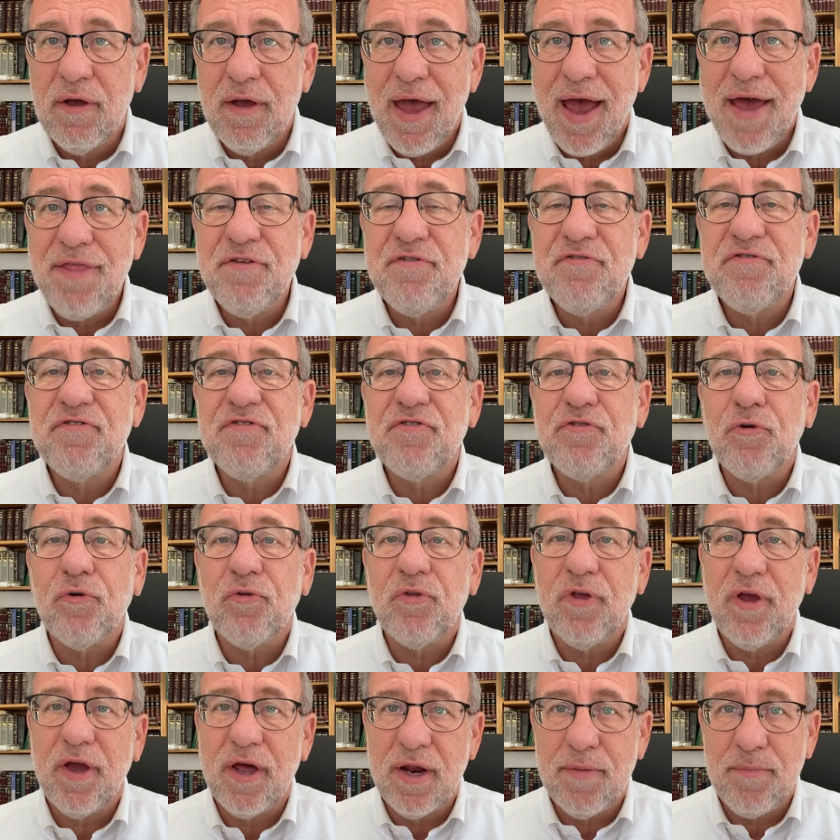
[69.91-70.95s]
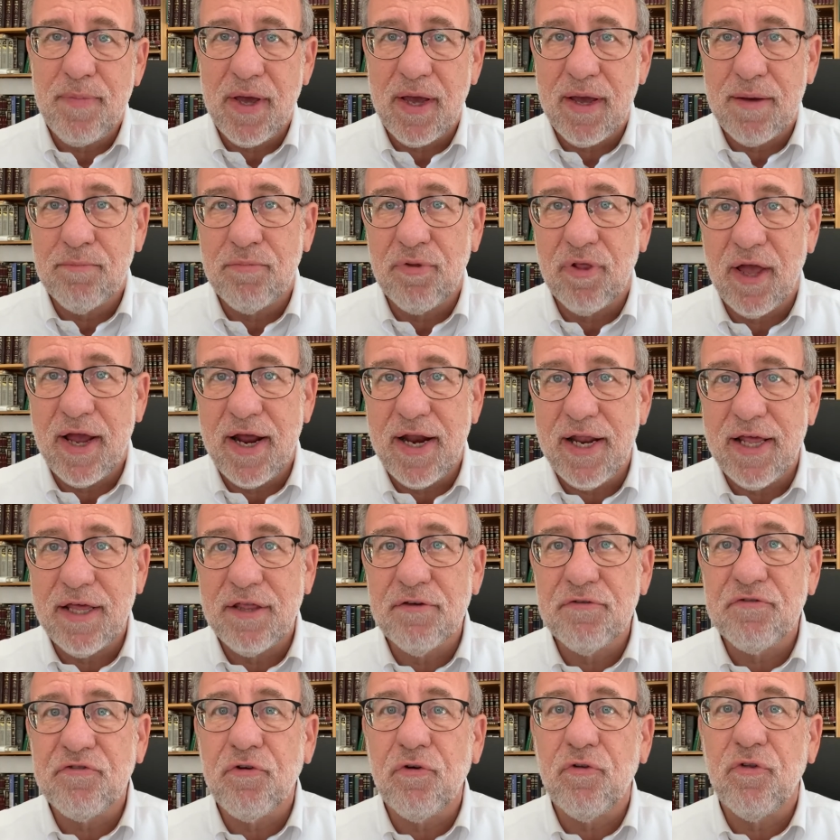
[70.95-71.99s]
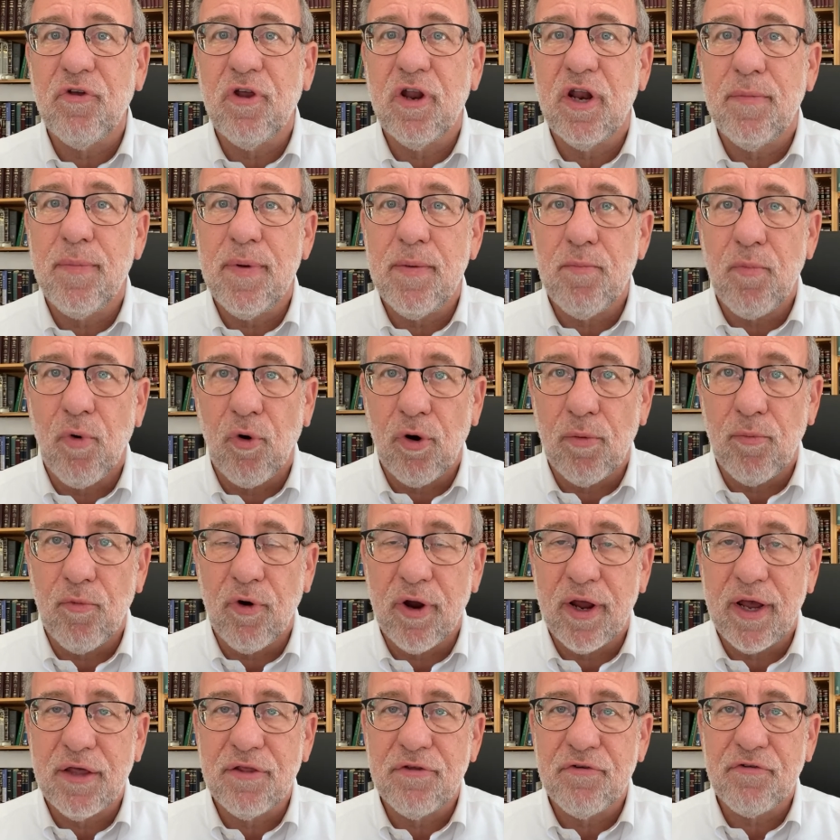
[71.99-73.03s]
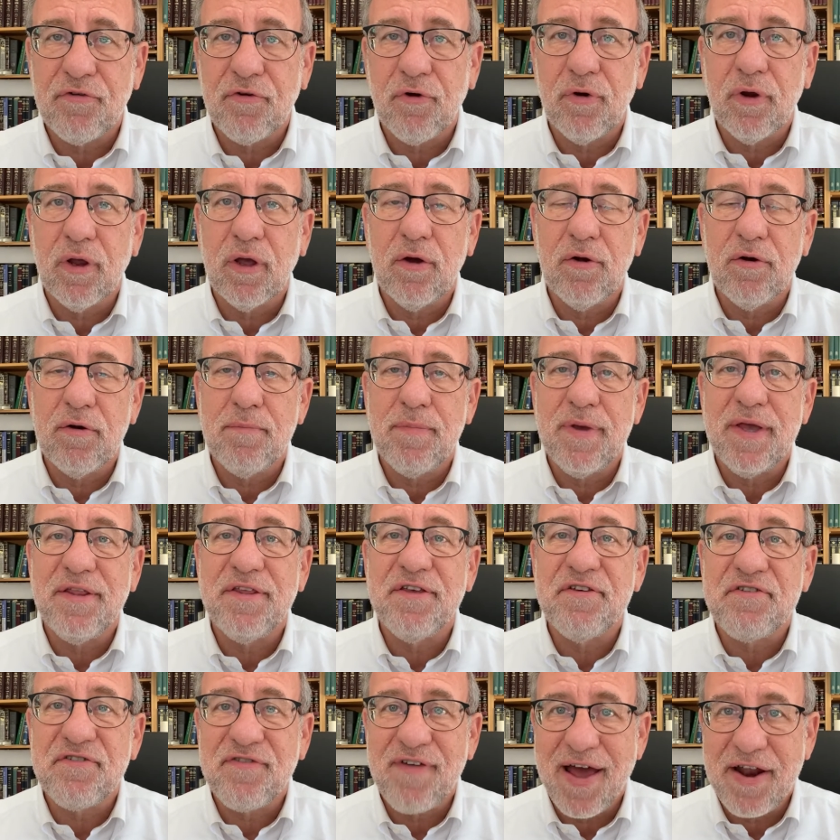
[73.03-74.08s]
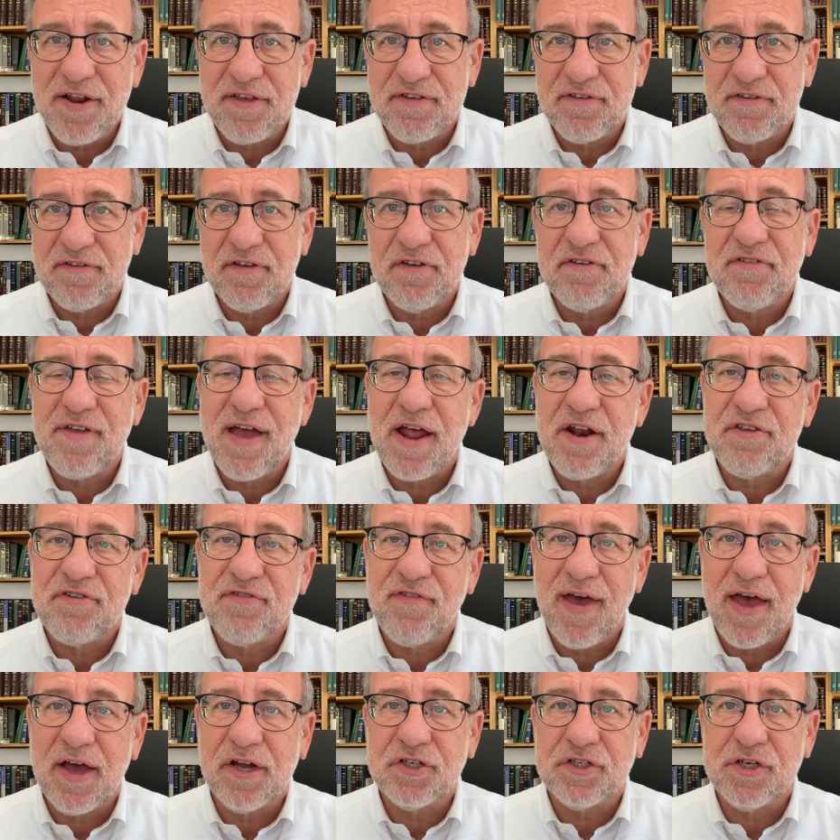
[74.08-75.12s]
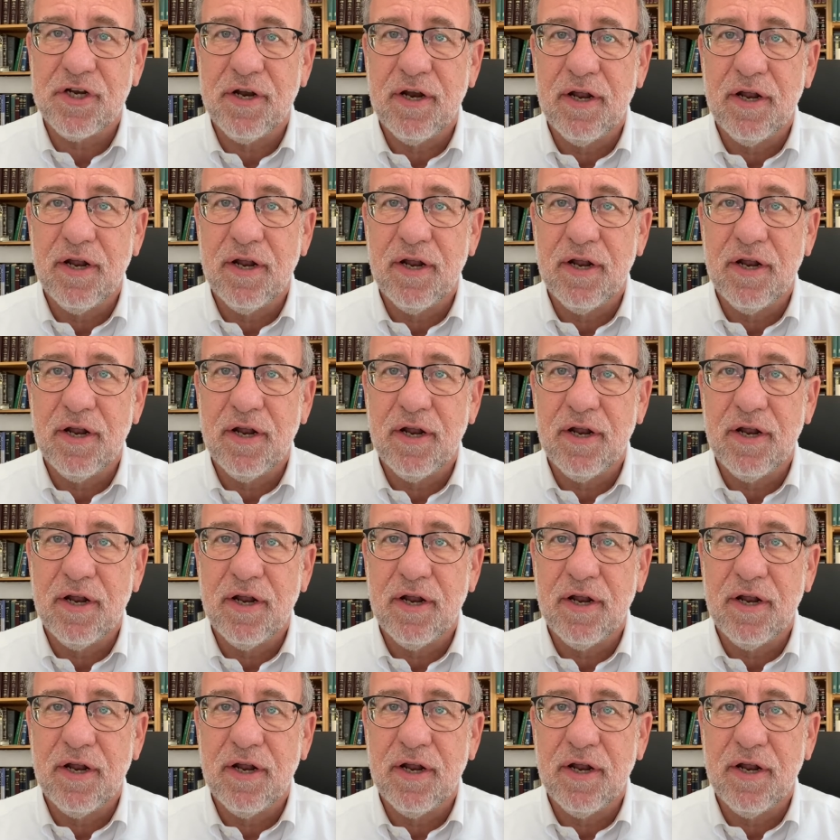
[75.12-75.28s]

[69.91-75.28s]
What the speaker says: And there's certainly going to be complaining, there's certainly going to be murmuring, and there's certainly going to be dissatisfaction.